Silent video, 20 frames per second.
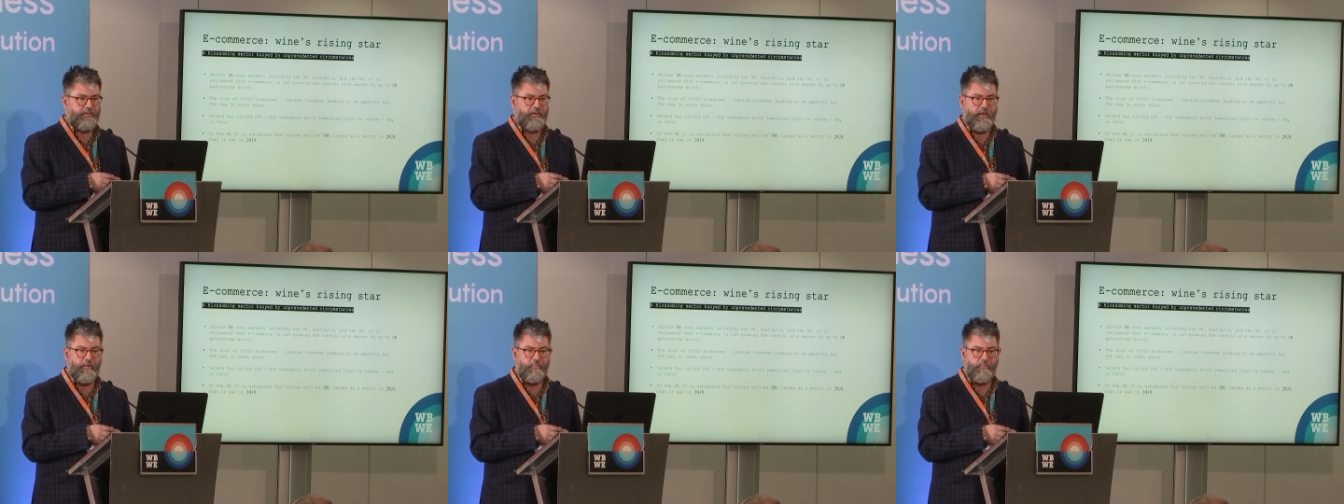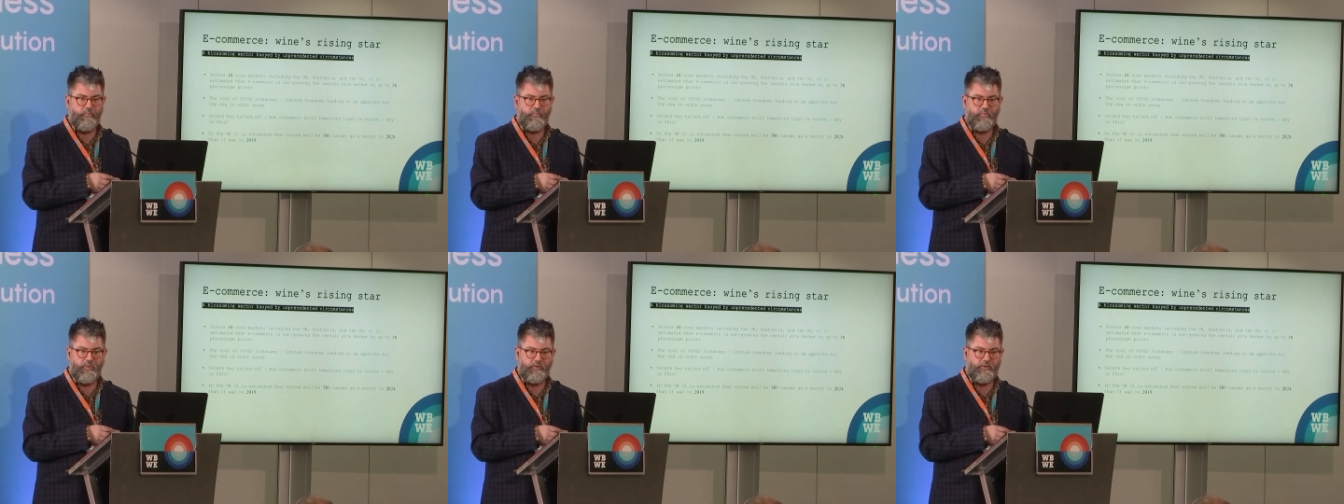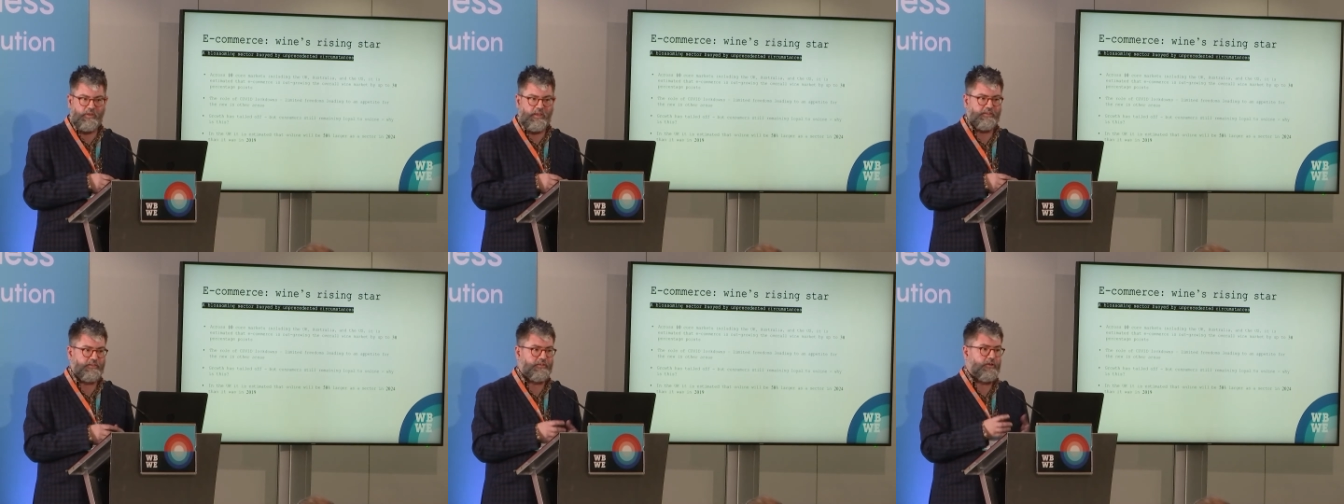Um,
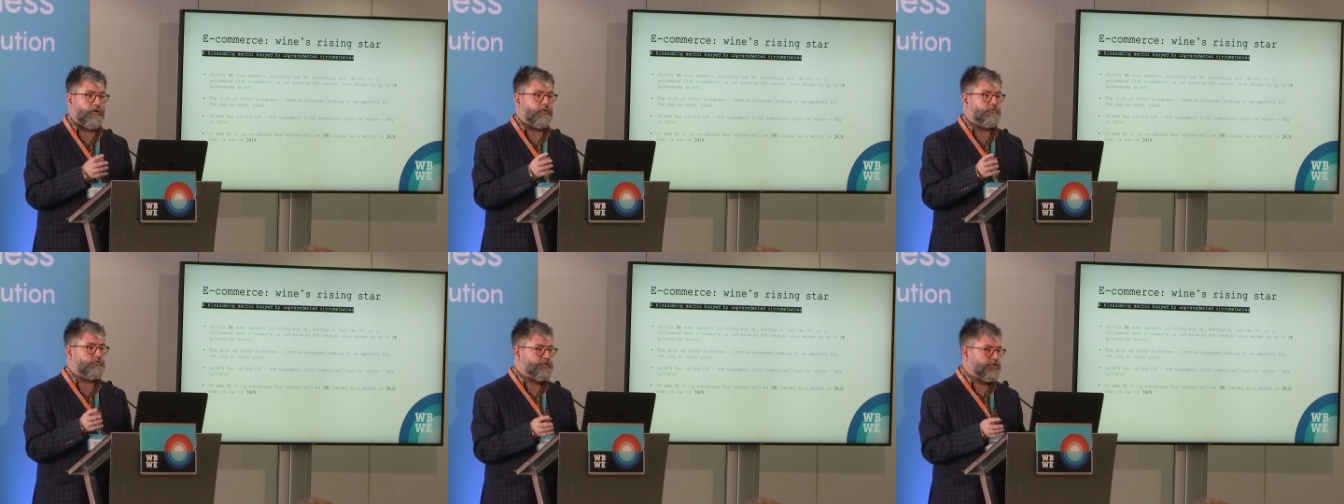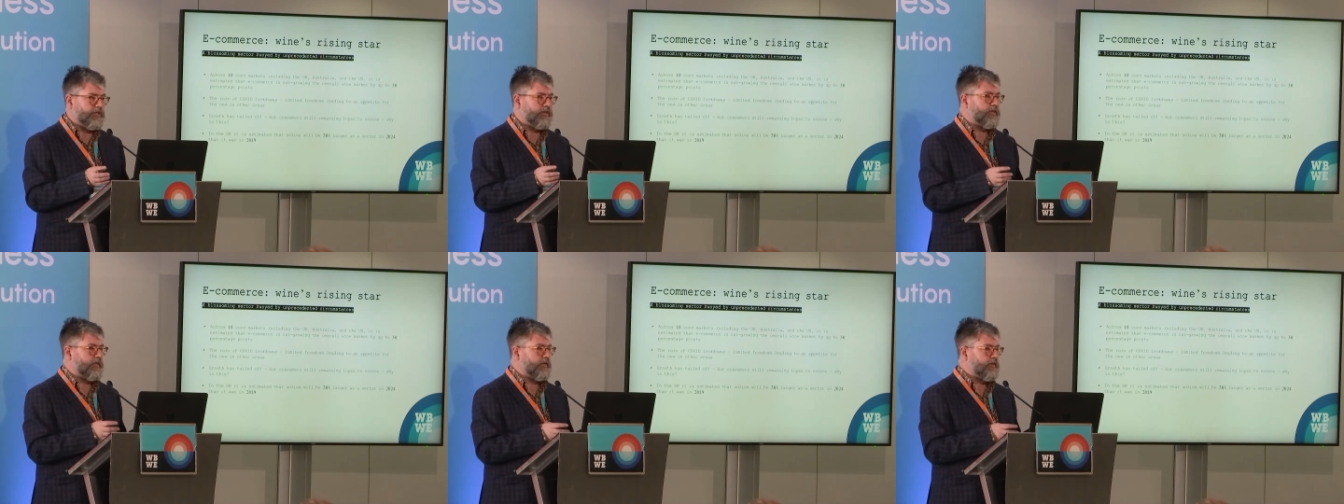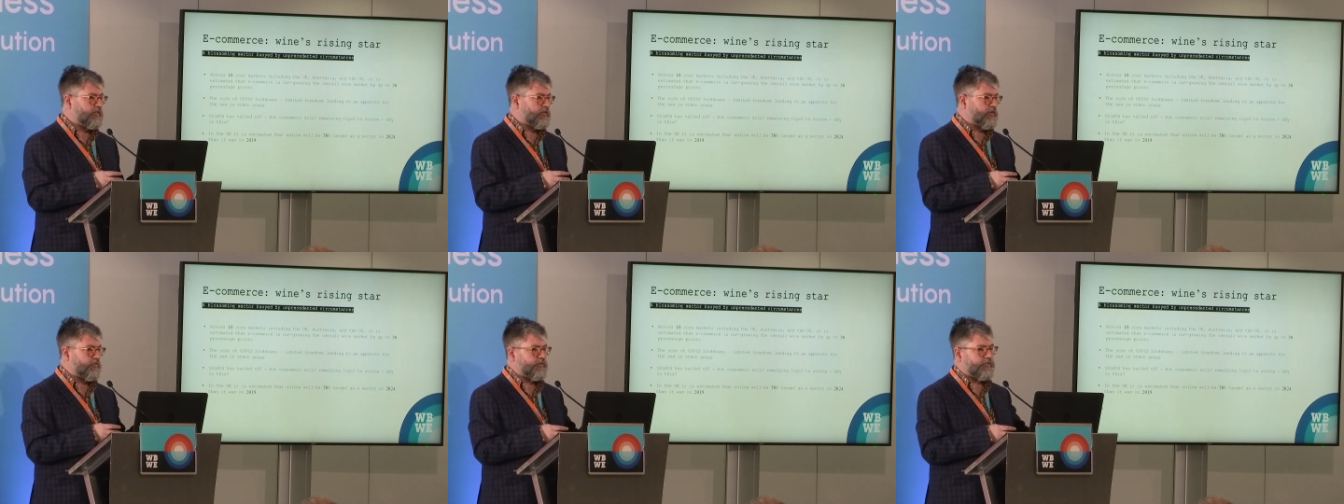it's cold chicken
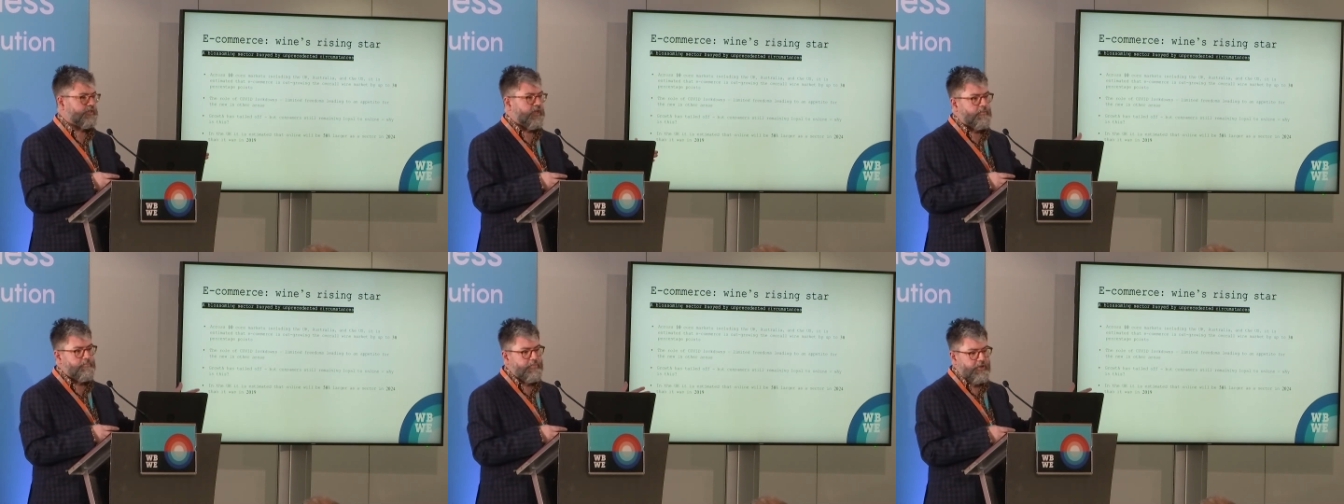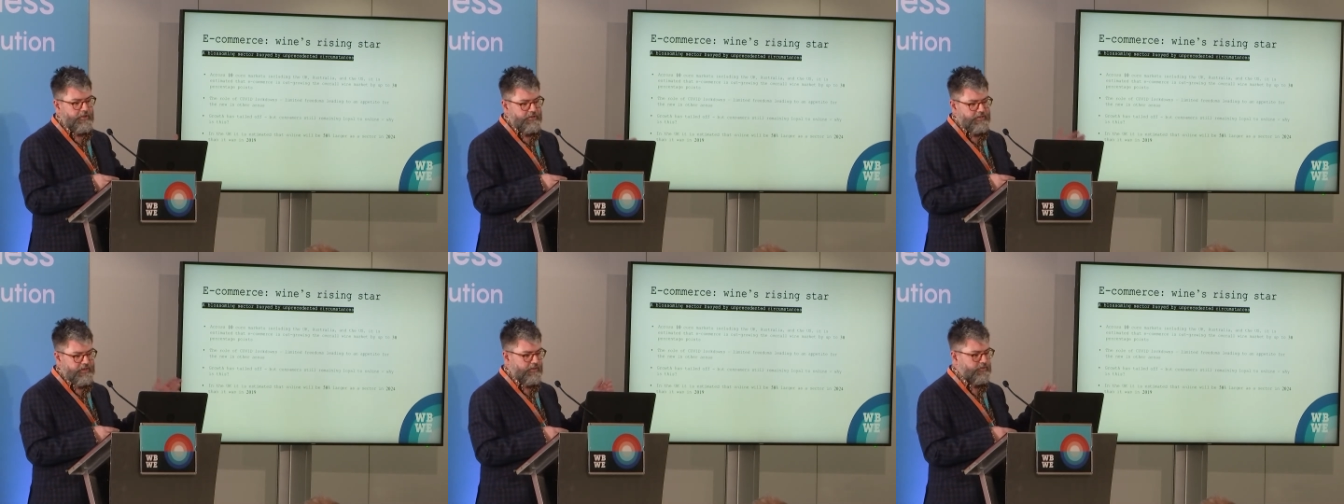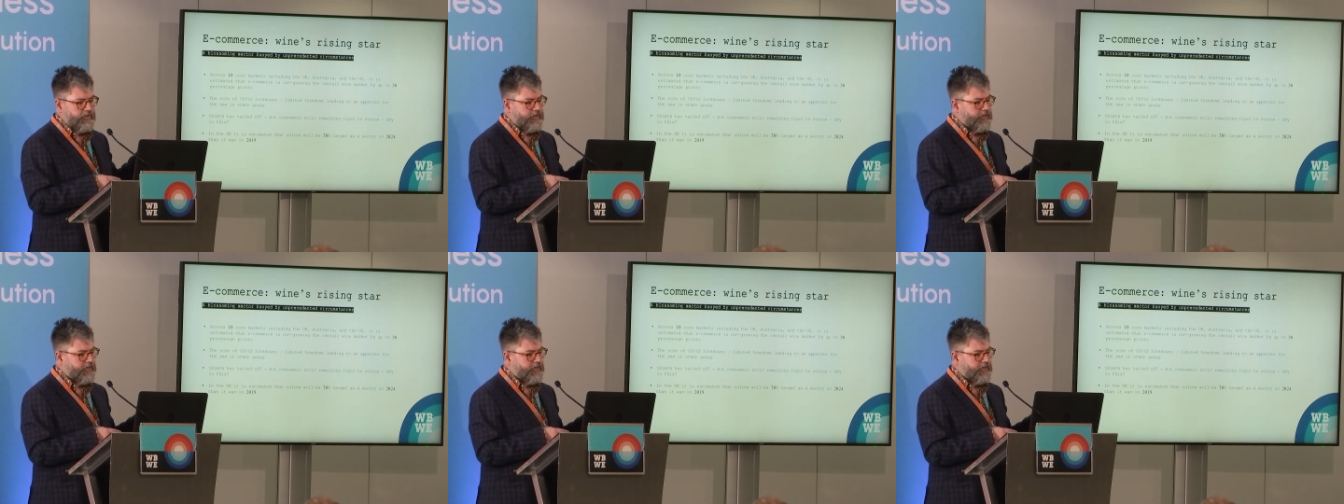because obviously I burned down the